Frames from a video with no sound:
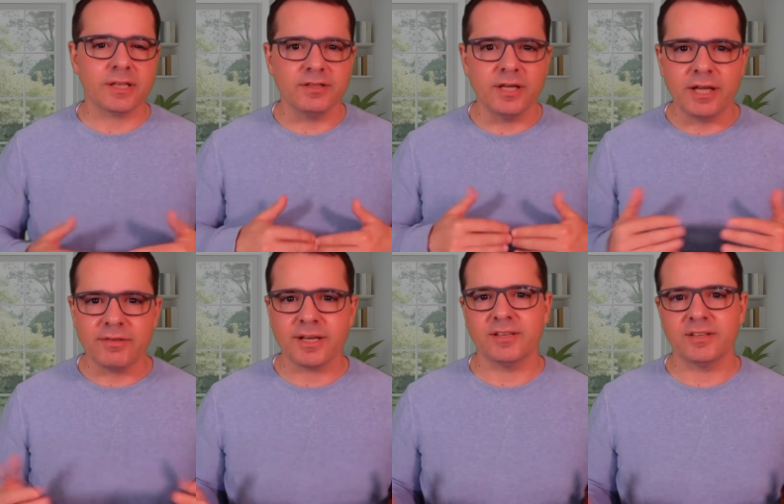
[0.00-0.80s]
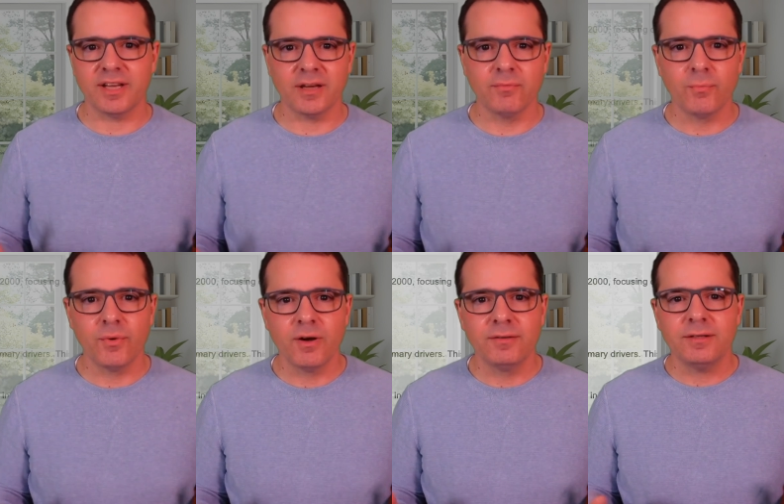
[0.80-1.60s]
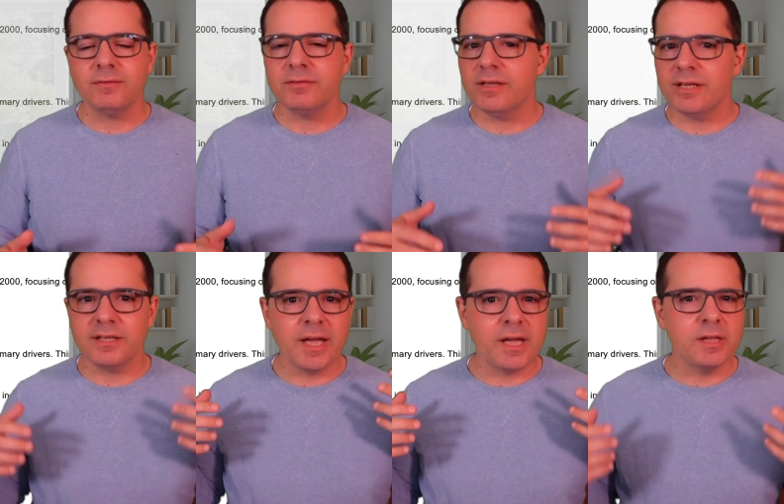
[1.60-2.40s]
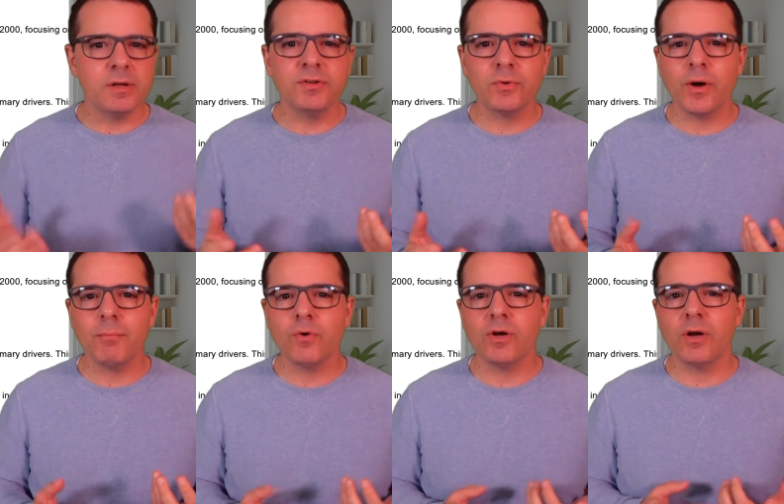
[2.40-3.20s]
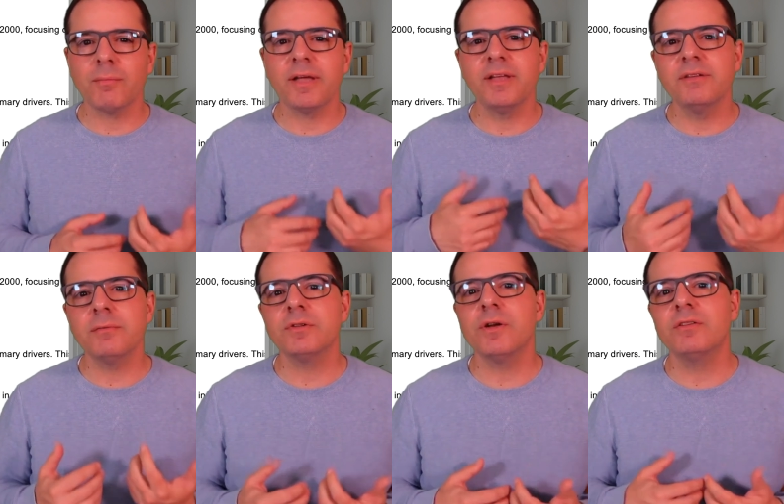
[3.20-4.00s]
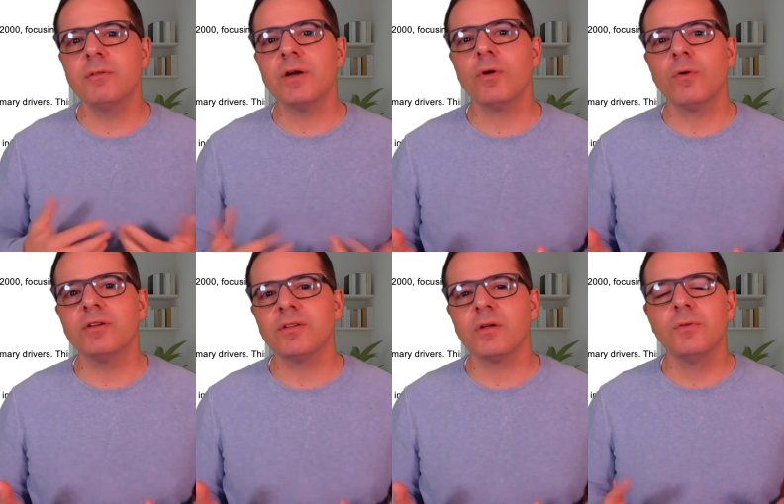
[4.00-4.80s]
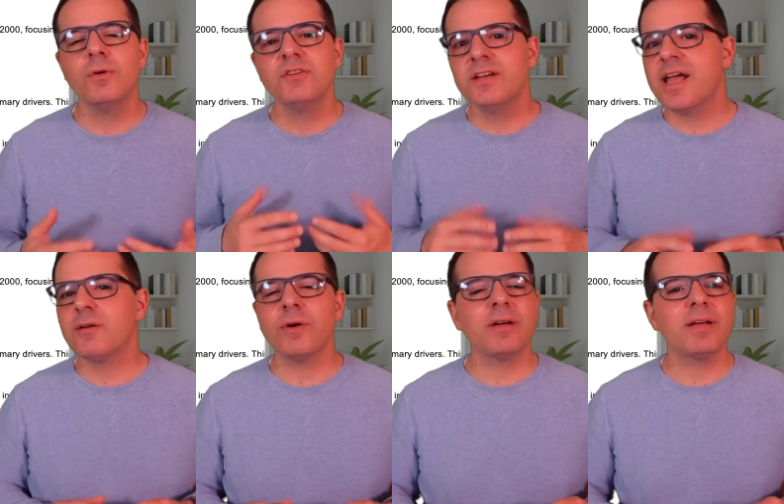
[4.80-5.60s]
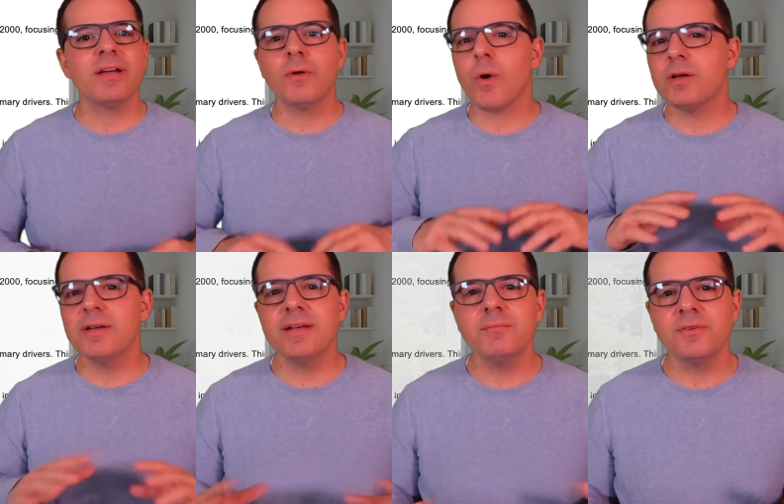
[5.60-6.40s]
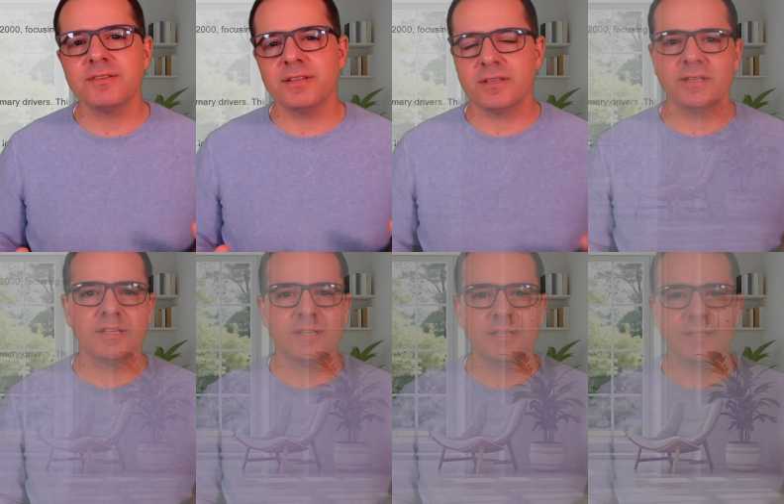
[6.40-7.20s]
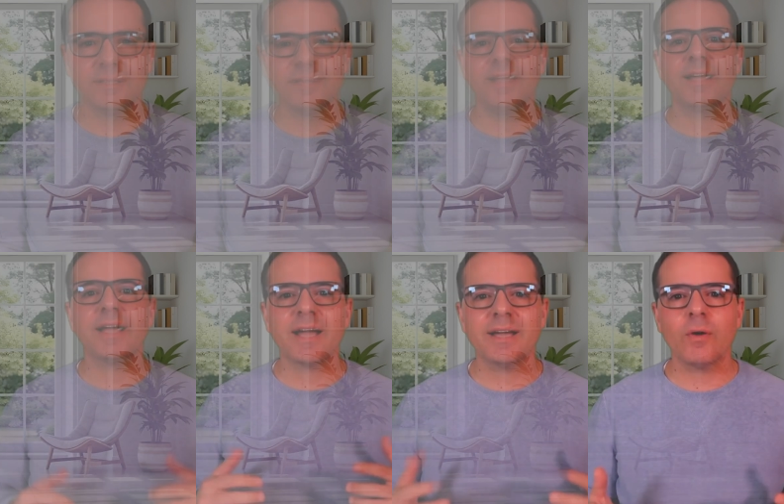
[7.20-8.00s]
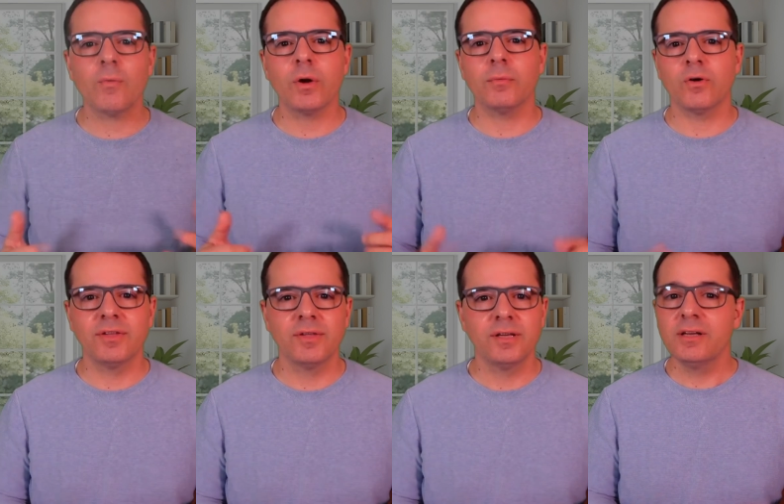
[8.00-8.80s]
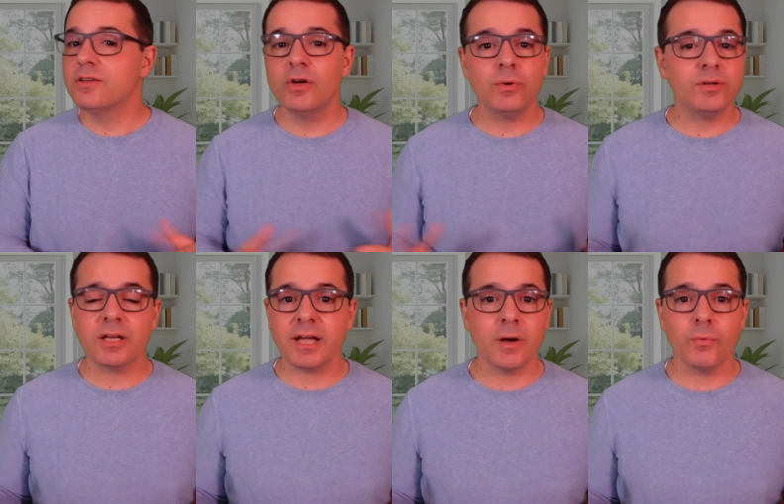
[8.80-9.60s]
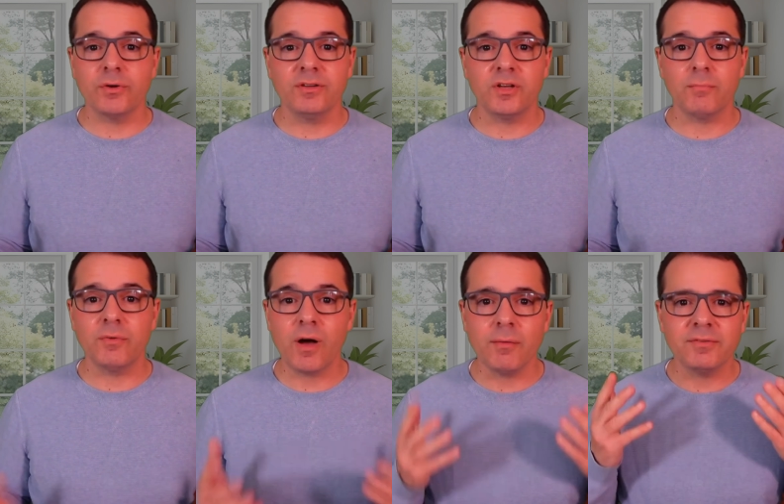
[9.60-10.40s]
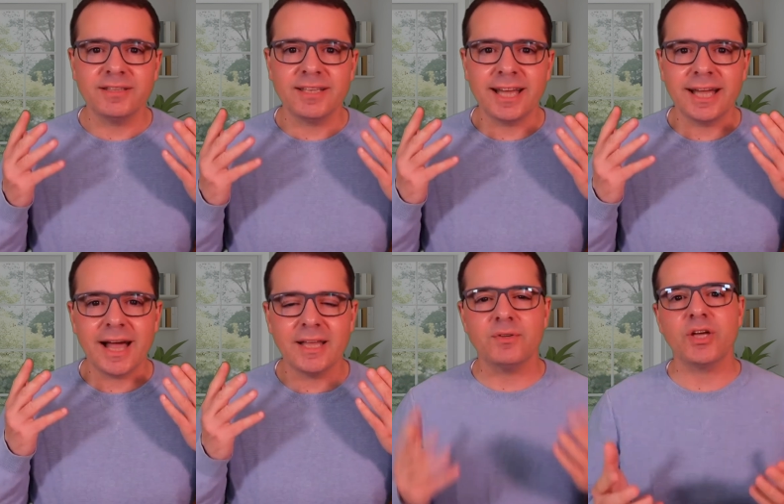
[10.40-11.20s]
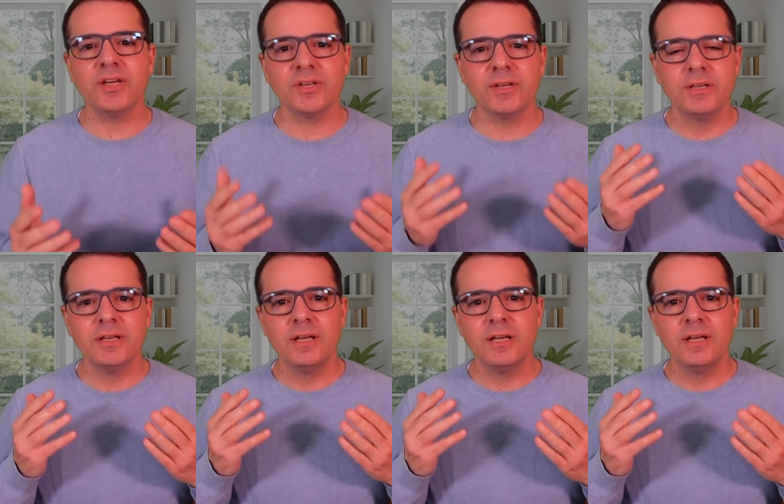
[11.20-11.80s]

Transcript: Check out this example prompt. Yeah, it looks quite more complex, but trust me, your results will skyrocket in quality and precision. And now one more thing, using keywords in your prompts is a game changer.